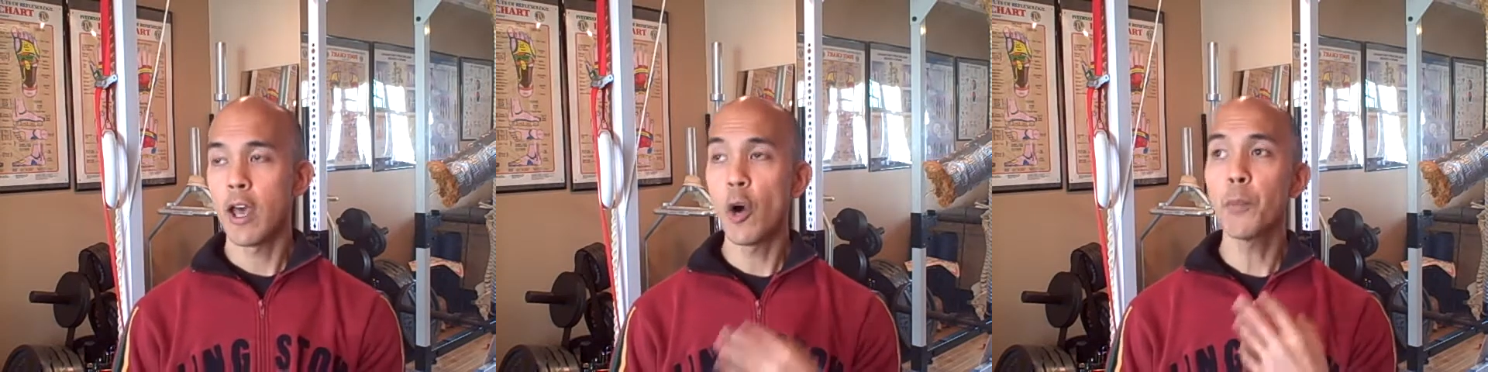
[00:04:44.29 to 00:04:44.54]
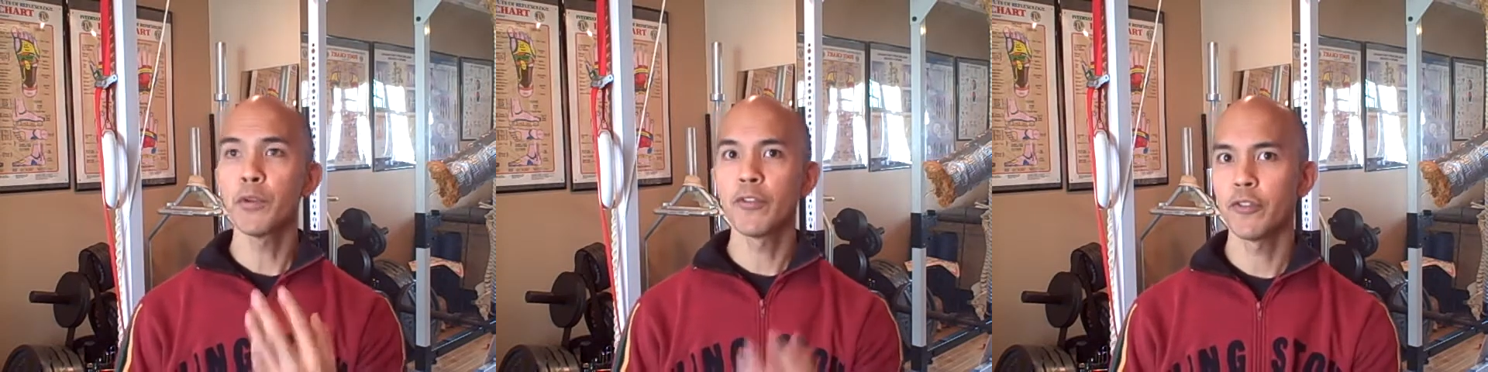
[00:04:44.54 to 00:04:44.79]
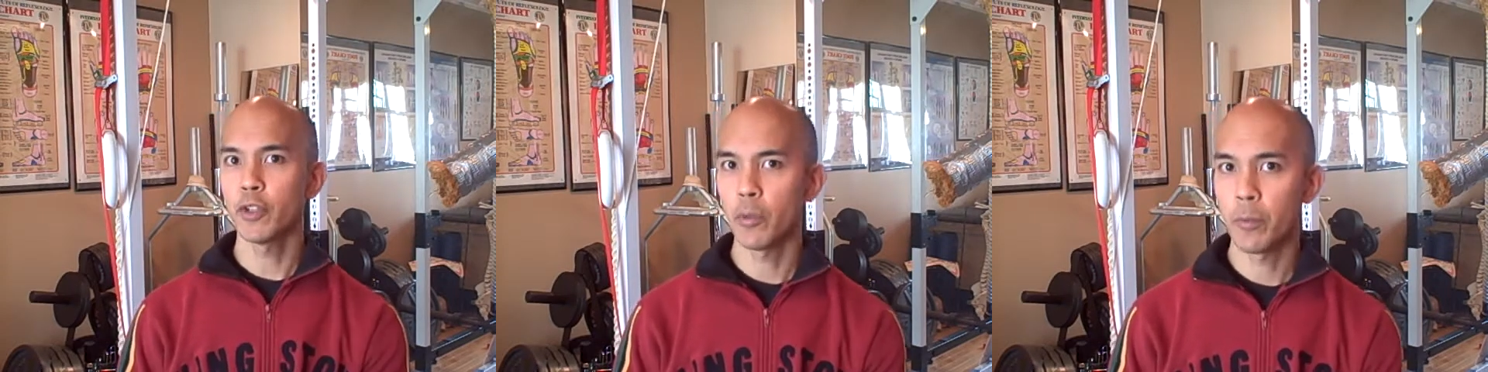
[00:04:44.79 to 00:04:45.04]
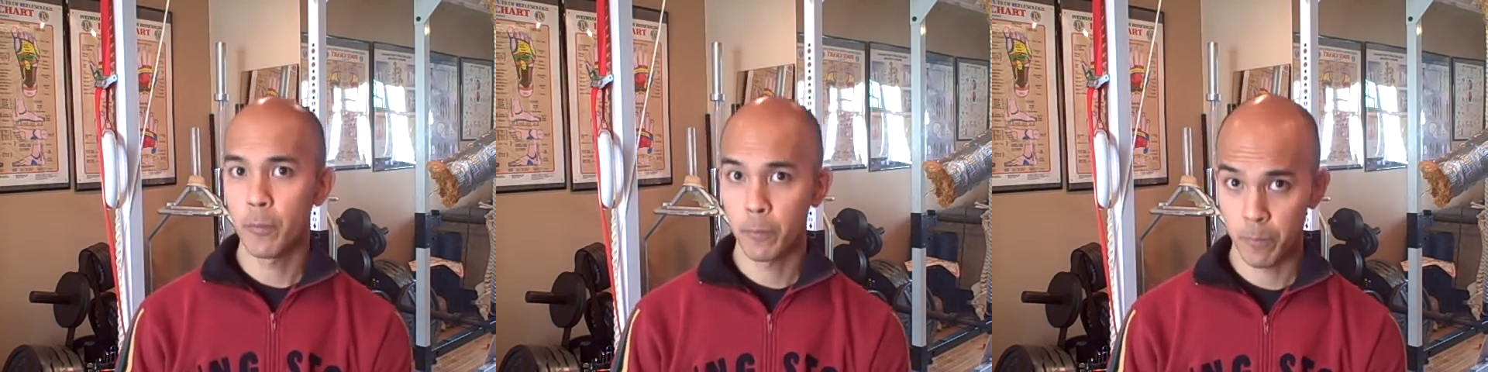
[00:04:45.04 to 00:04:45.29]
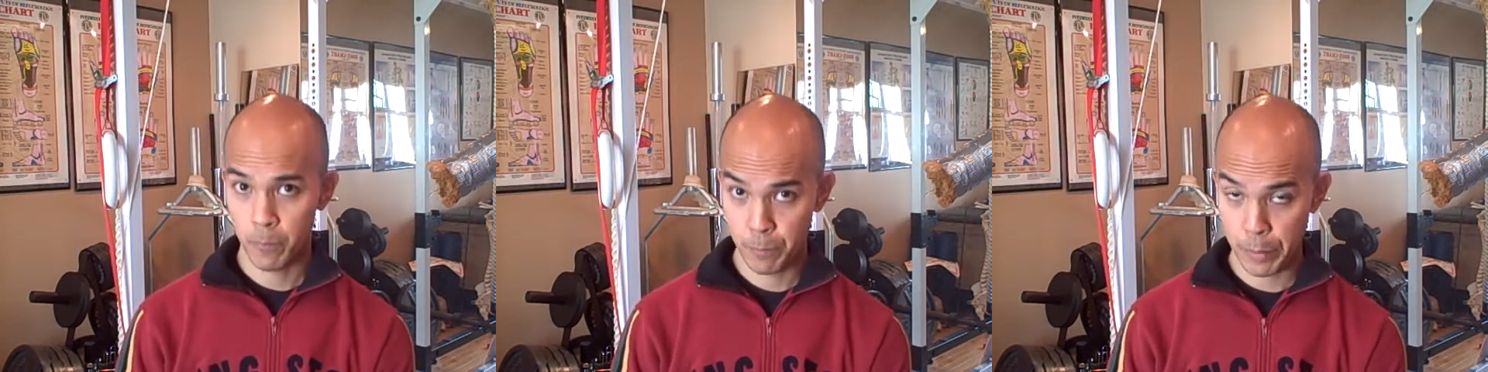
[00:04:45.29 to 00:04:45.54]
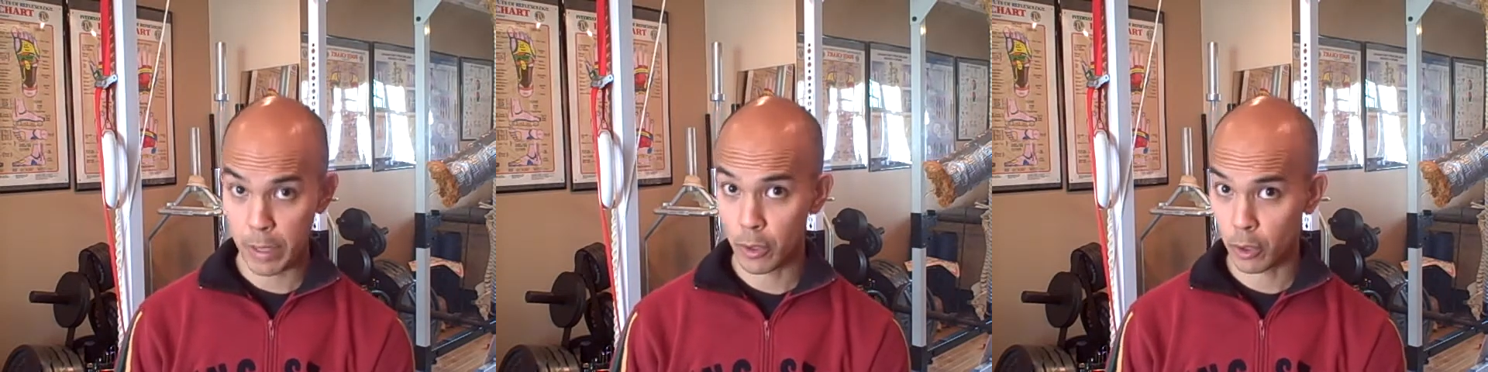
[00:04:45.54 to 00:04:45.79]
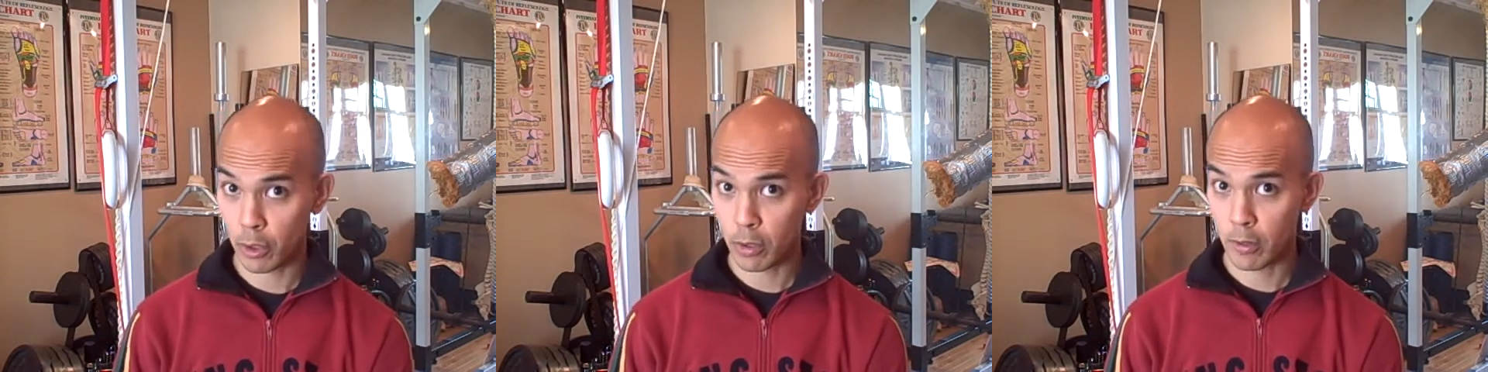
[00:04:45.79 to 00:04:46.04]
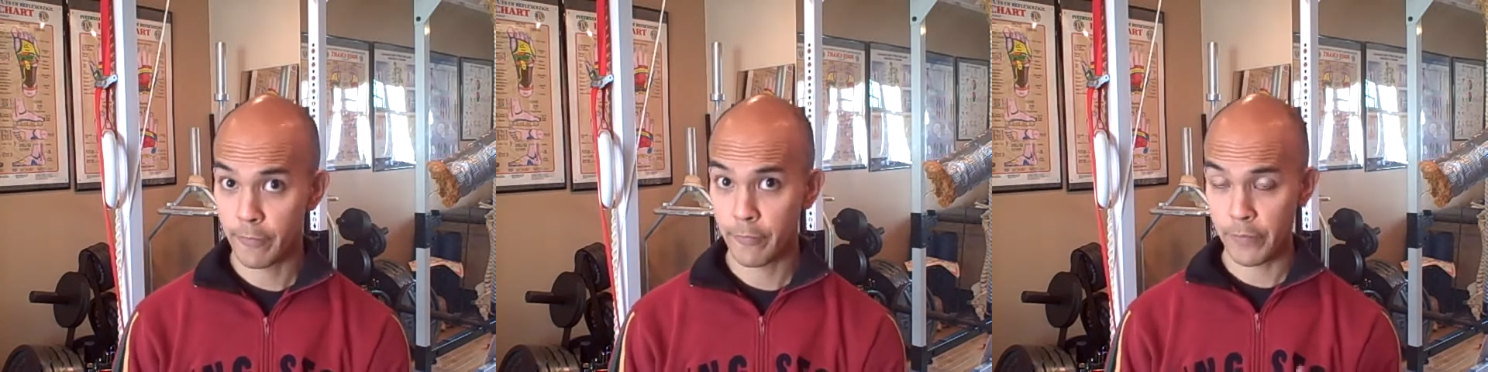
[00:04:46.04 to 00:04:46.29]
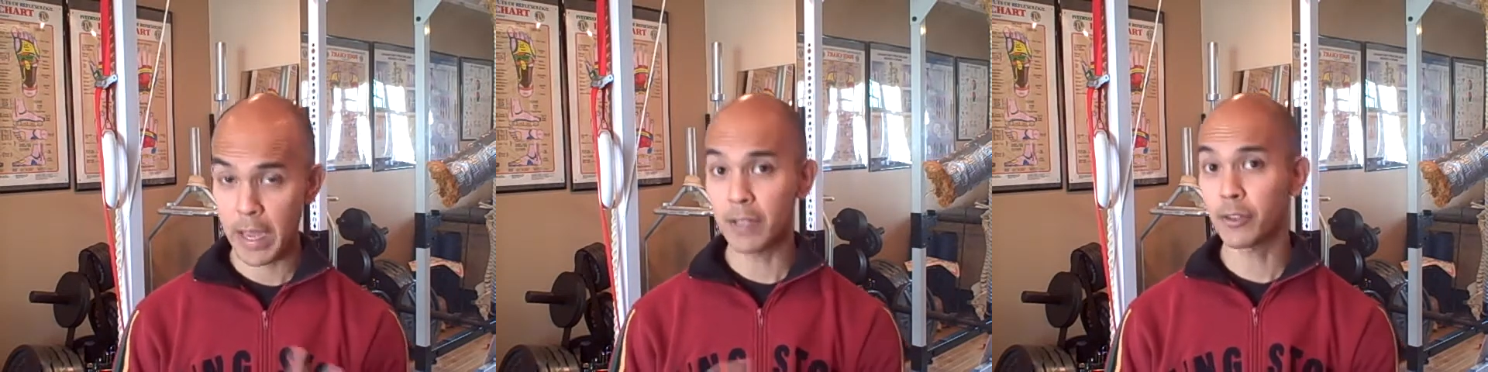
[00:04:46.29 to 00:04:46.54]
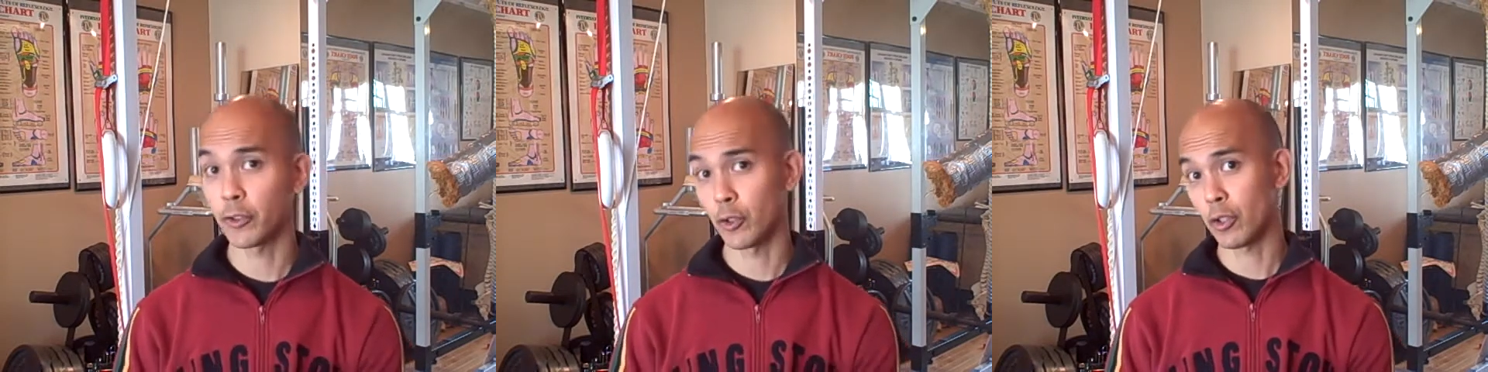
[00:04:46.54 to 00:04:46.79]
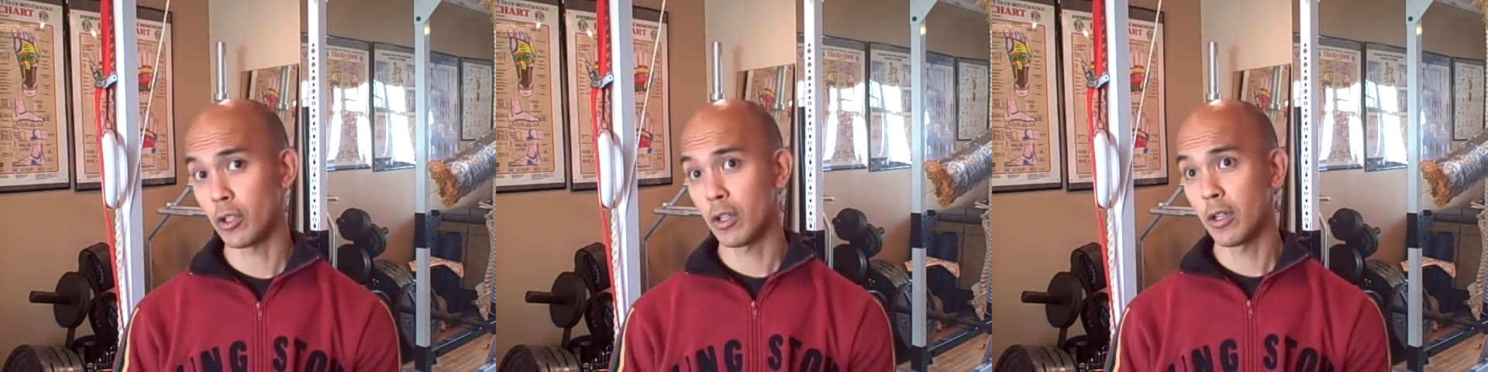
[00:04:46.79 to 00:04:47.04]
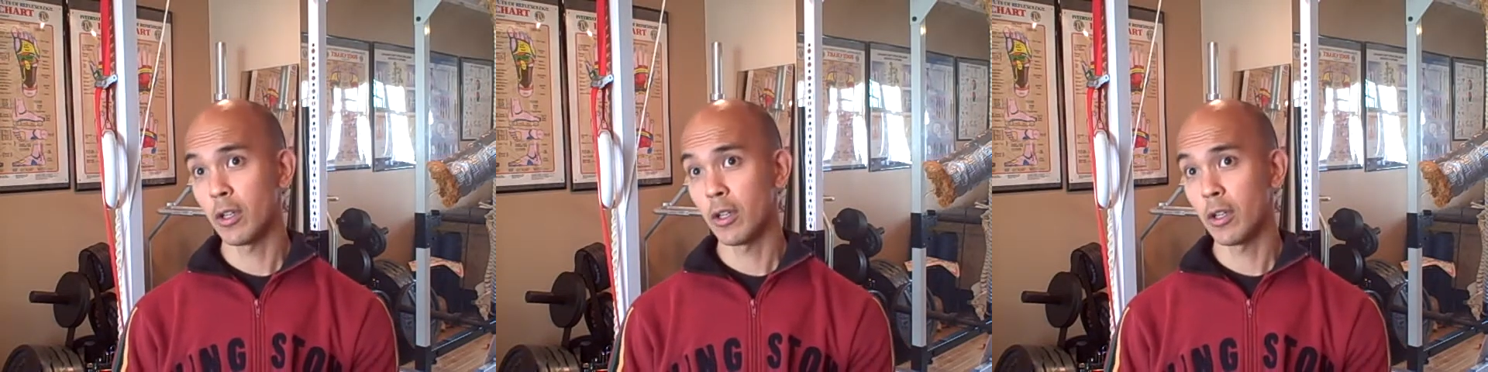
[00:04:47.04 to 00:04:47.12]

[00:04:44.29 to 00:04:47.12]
help you feel better, faster,